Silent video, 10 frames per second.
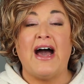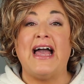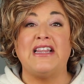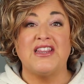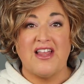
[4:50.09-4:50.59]

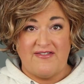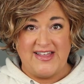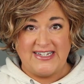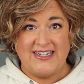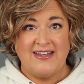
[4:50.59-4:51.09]
I love
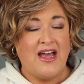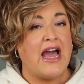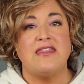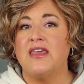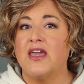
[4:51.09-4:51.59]
it.
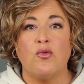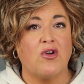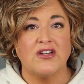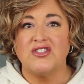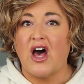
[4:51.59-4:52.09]
I think it
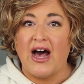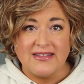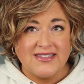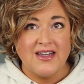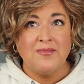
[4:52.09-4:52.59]
works
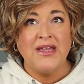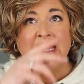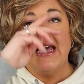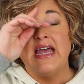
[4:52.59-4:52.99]
awesome.